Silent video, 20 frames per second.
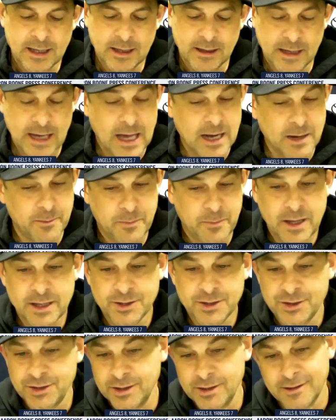got a
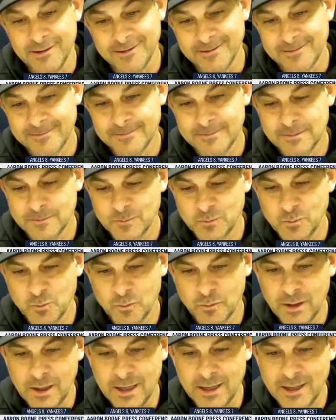pitch and
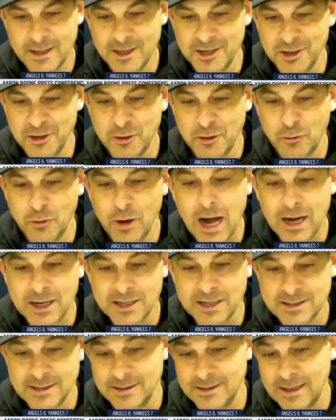hit it into the rocks.